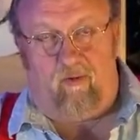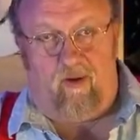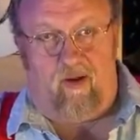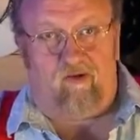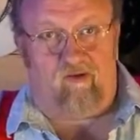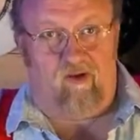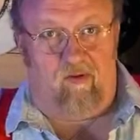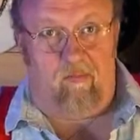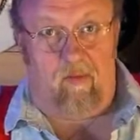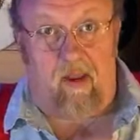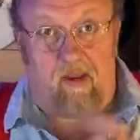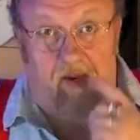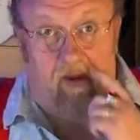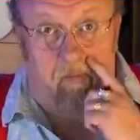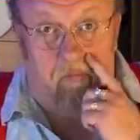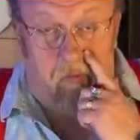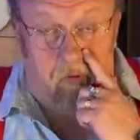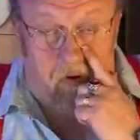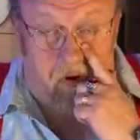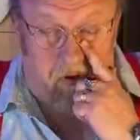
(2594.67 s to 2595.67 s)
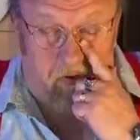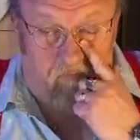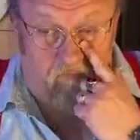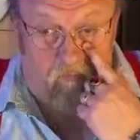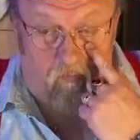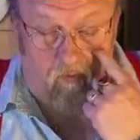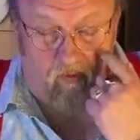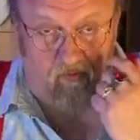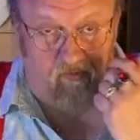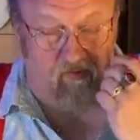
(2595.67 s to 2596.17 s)
They're actually making product
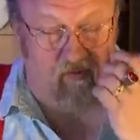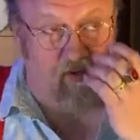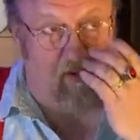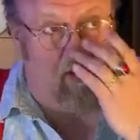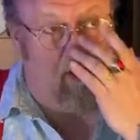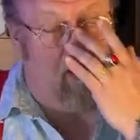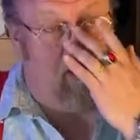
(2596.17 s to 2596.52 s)
for us.